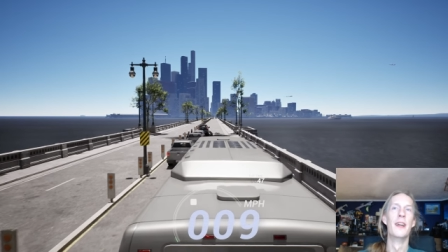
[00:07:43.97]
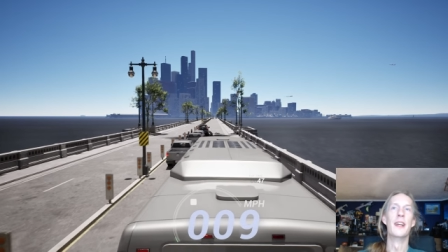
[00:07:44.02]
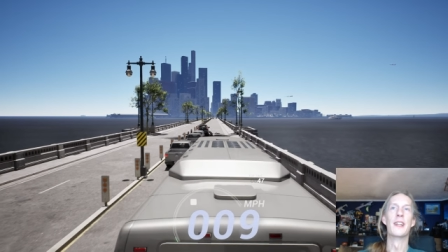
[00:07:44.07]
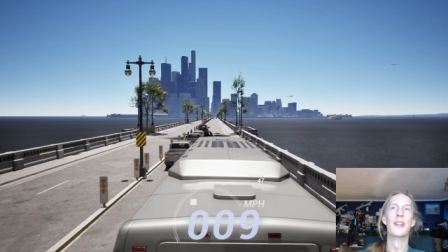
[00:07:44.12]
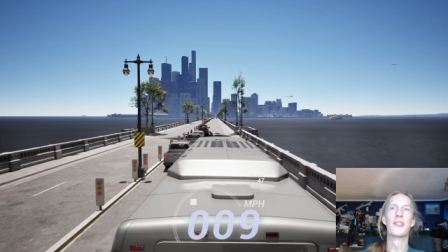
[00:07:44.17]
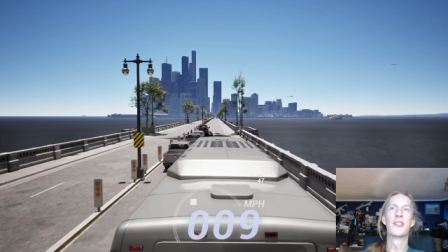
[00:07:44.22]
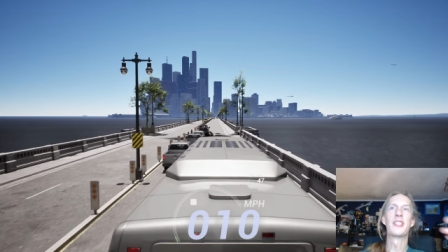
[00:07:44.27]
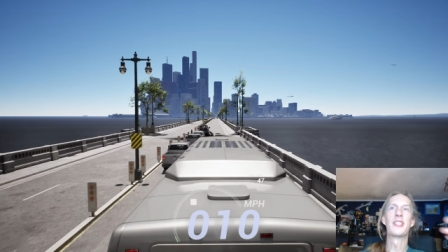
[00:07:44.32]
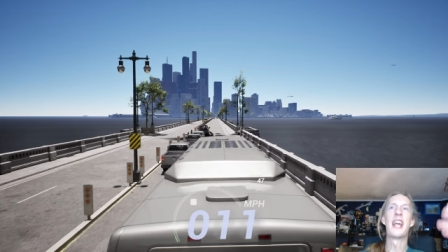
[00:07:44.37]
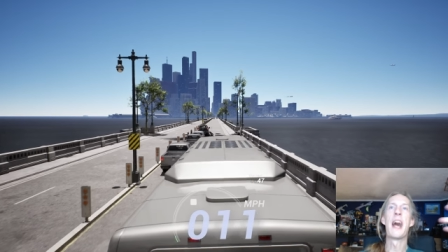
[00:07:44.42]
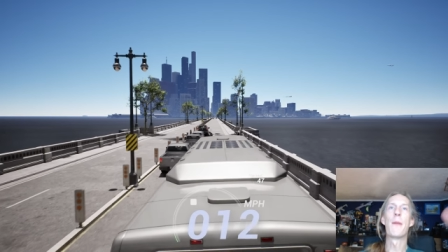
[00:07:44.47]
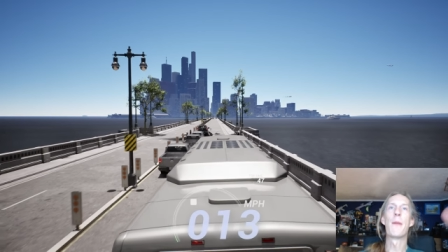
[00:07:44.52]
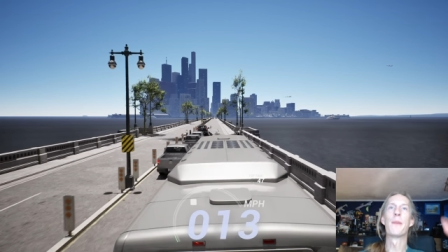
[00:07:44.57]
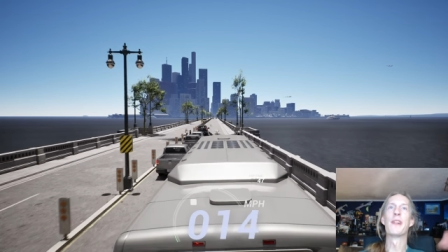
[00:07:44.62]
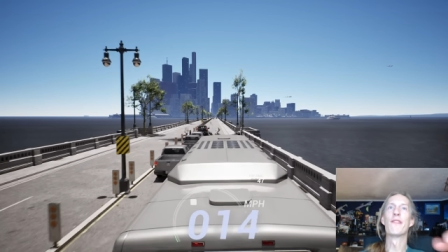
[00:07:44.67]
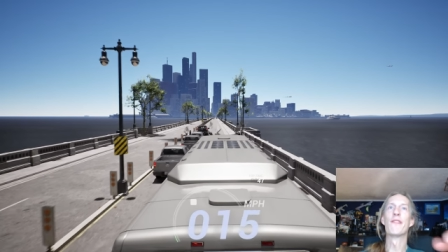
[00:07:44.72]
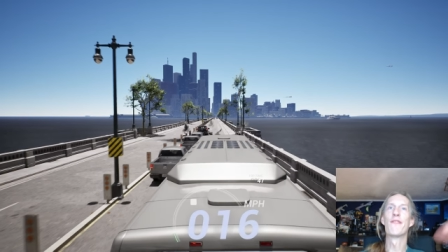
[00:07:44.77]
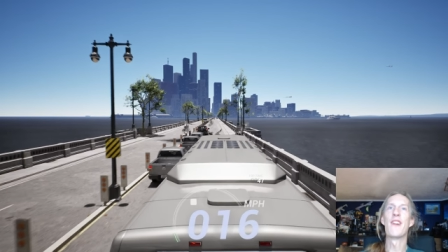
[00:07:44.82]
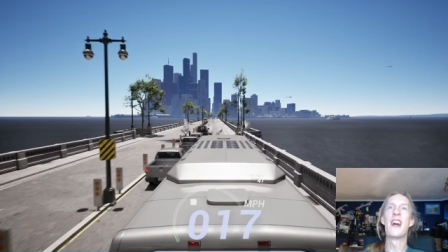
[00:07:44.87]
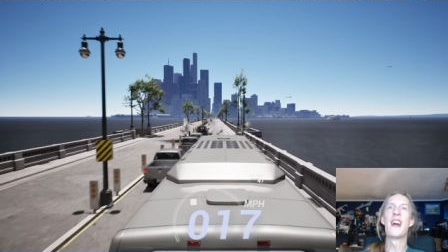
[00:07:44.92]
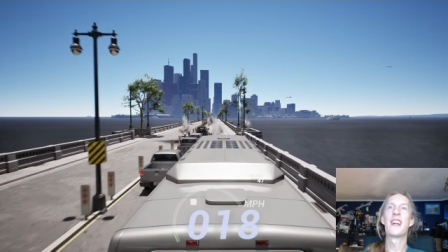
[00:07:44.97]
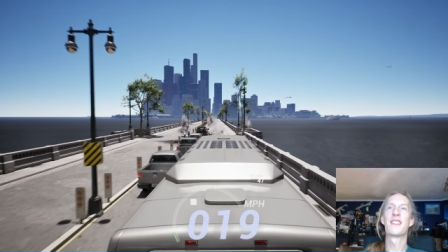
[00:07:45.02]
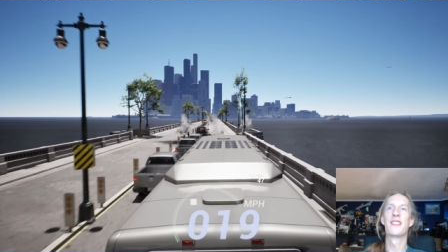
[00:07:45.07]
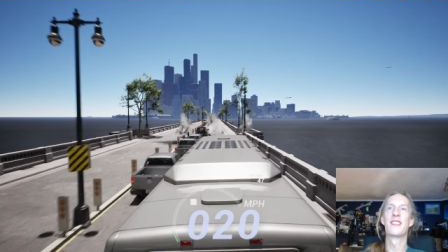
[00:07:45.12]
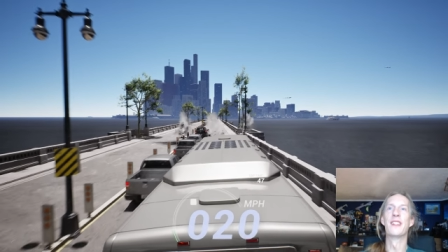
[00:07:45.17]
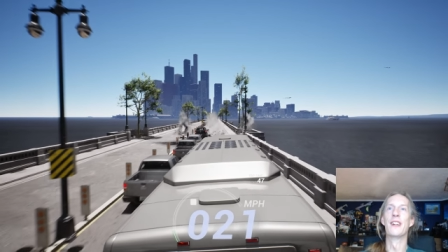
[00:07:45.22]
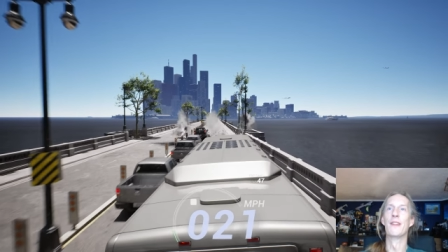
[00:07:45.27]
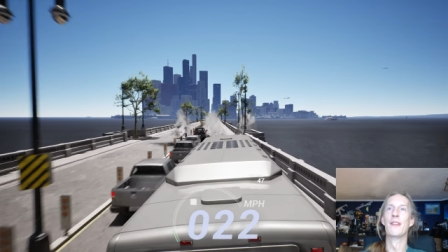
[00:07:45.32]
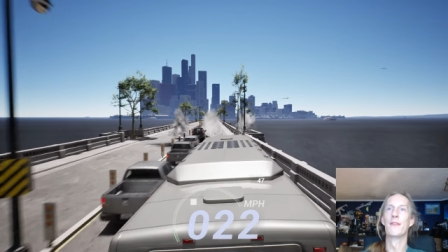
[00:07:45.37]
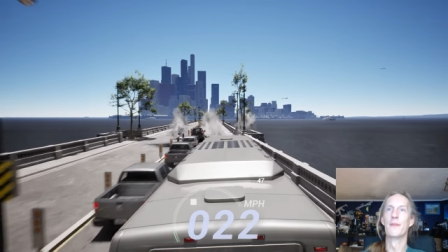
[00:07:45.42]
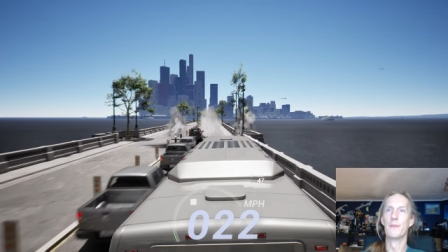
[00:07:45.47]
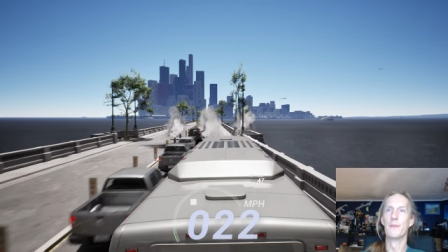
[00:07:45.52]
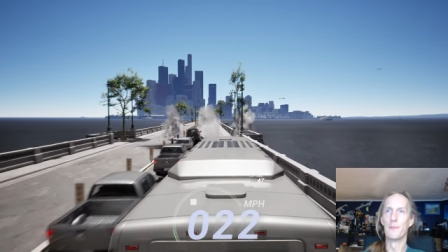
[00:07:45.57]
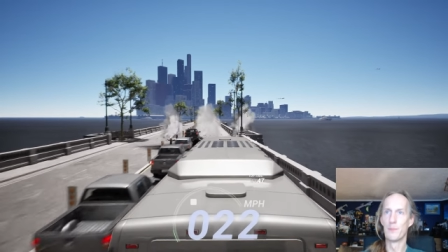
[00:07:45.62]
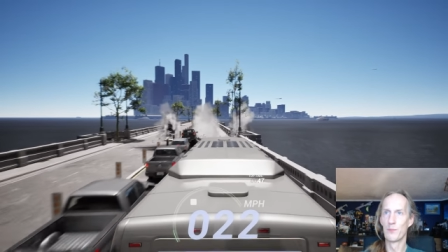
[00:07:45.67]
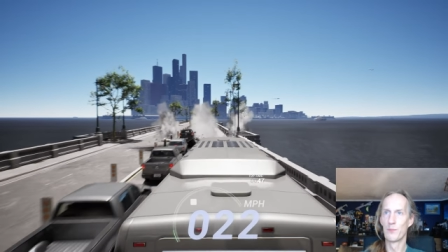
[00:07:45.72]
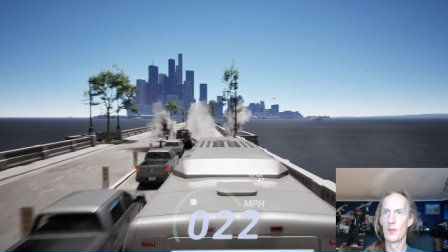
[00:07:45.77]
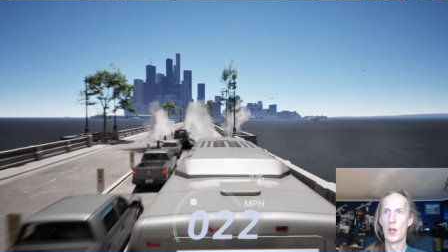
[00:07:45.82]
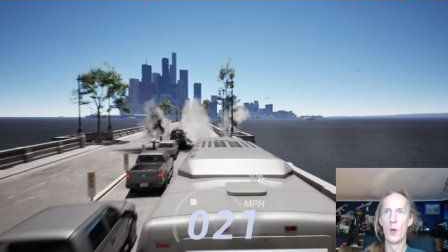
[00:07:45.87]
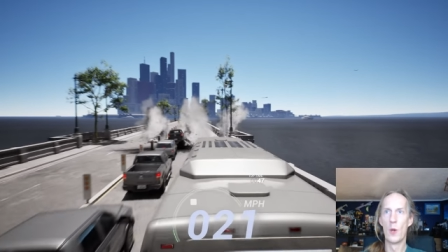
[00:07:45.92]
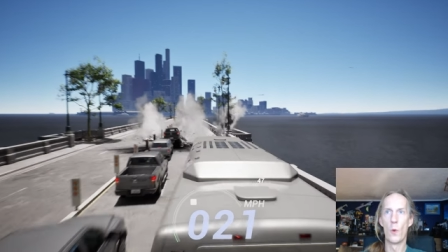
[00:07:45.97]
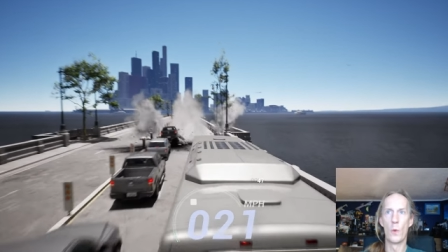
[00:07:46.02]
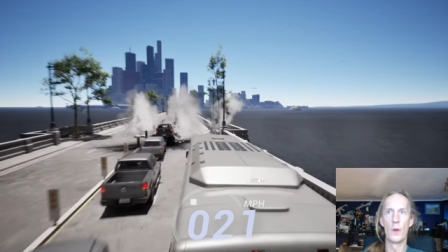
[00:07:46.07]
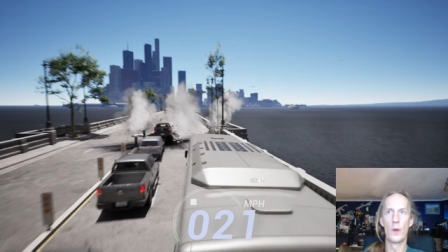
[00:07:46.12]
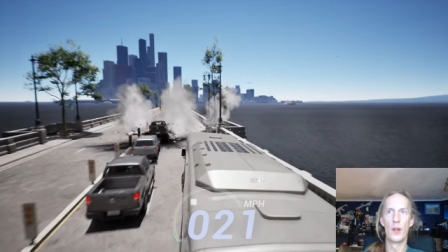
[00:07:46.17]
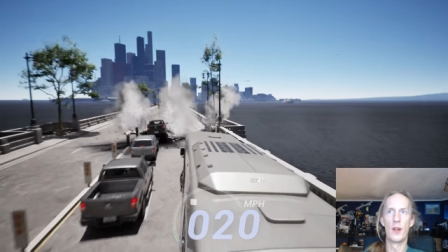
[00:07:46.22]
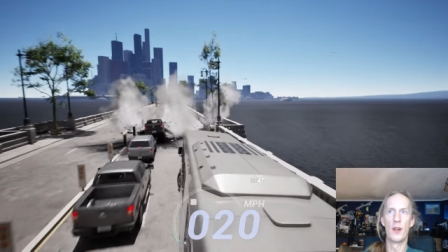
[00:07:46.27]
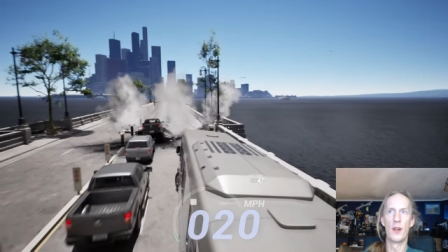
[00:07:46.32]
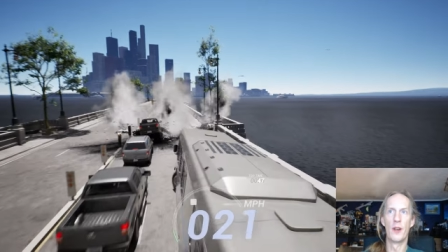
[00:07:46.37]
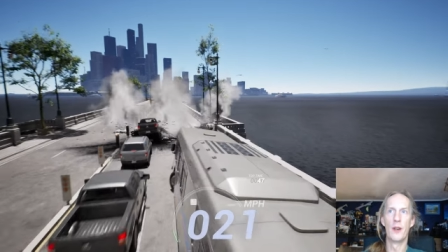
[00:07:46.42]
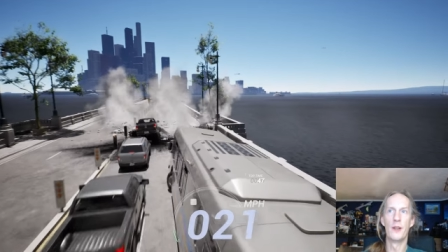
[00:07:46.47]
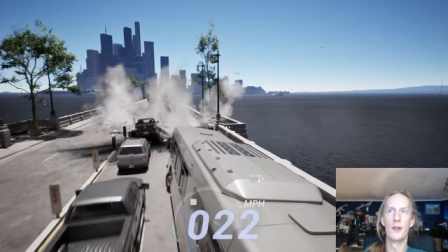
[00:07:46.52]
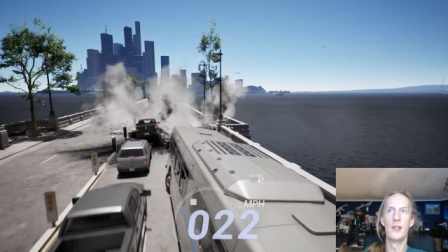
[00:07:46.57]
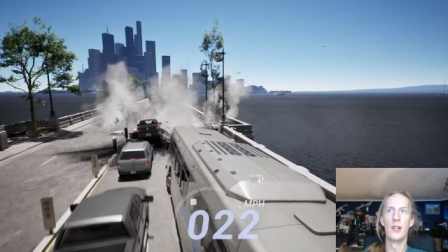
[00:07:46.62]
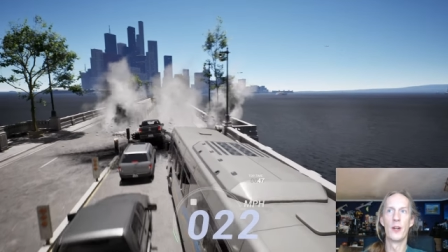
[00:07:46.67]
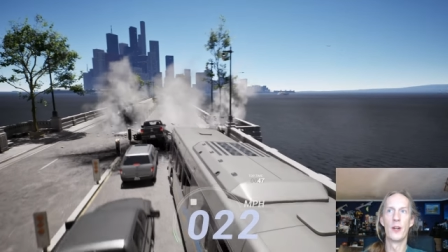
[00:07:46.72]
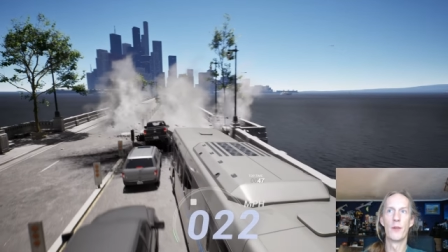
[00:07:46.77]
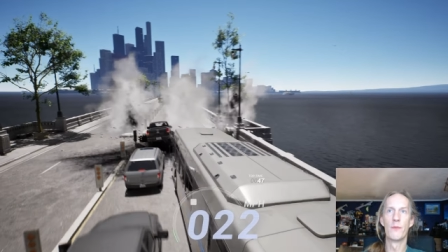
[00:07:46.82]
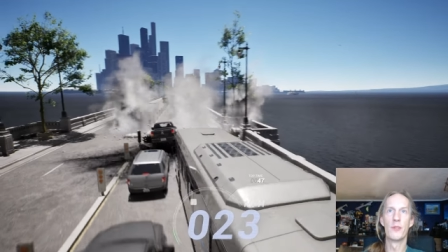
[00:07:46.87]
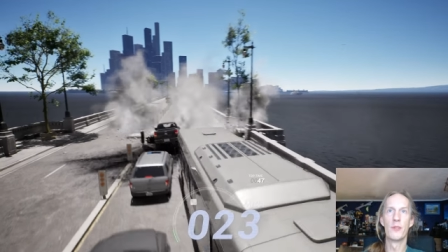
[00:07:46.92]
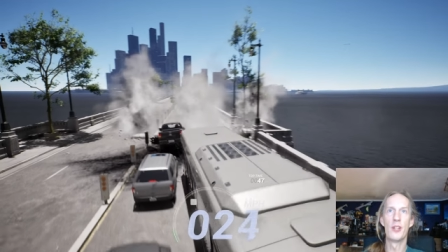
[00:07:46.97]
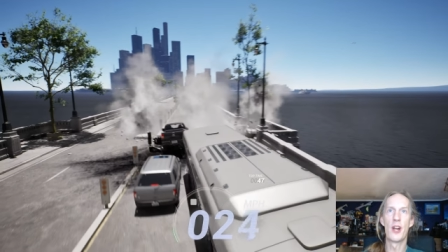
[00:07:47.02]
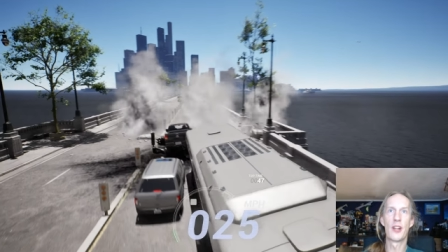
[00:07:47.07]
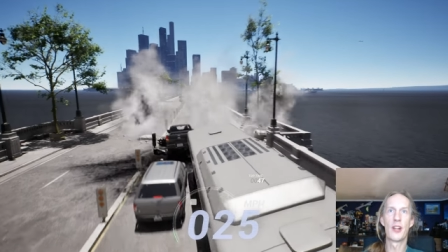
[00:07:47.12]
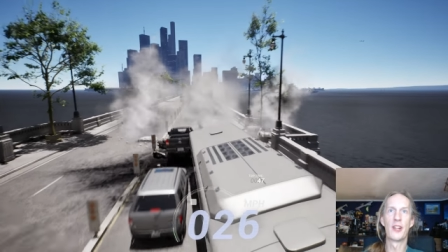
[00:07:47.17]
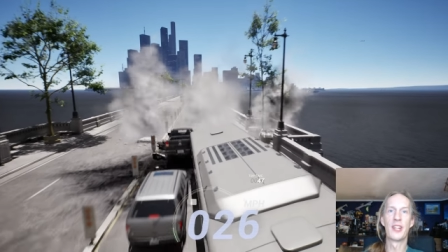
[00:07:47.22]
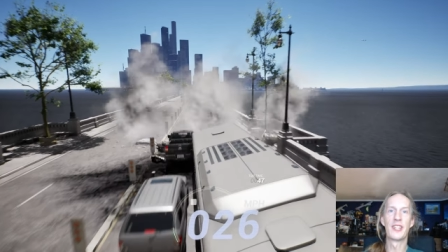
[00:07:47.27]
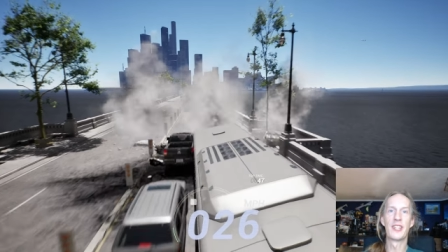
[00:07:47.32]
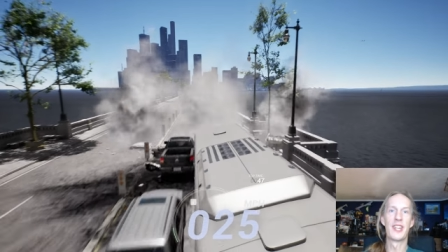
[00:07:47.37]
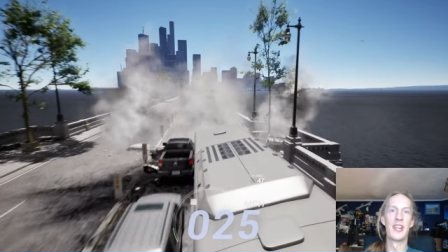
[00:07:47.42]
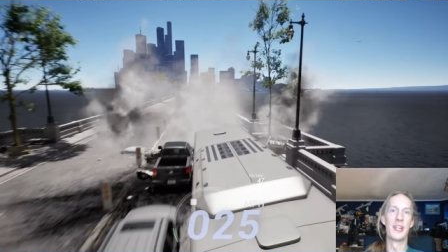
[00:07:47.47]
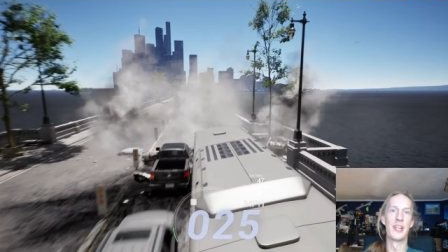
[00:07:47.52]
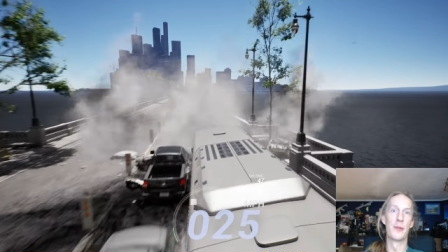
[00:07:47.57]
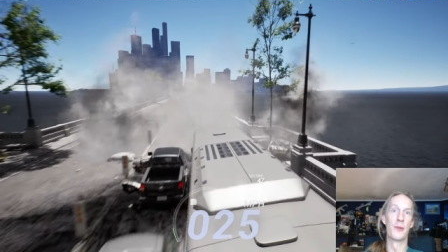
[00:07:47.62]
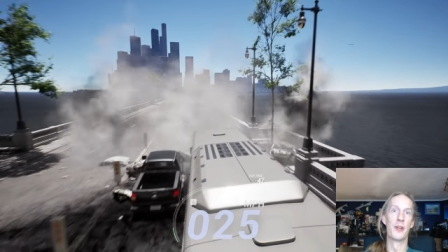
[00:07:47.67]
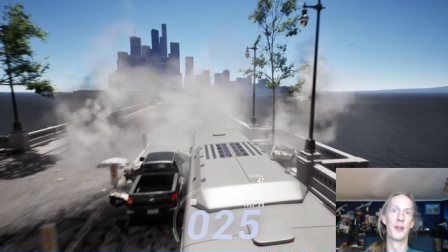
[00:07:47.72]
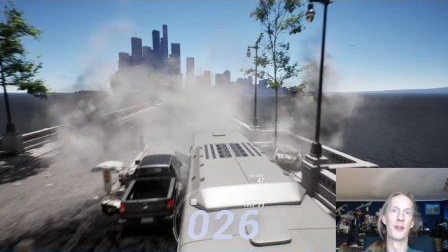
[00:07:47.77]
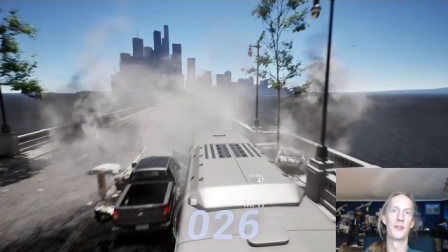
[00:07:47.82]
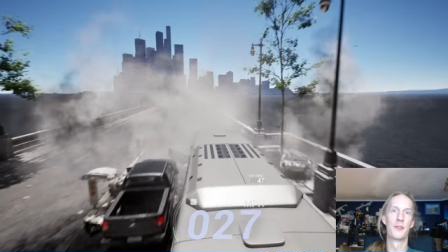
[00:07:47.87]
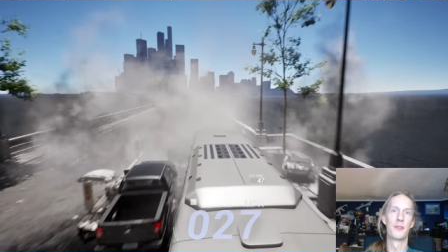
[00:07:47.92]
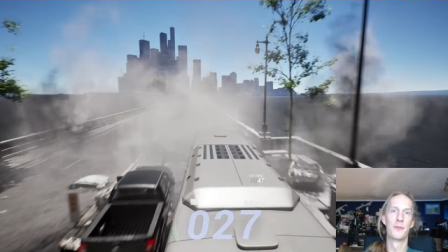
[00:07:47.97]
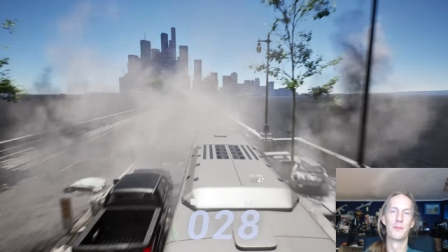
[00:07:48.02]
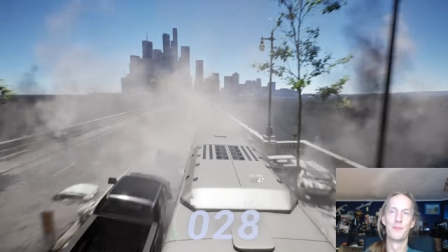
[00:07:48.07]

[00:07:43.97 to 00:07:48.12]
It's just happening fast enough where you know you're not gonna get that anywhere else.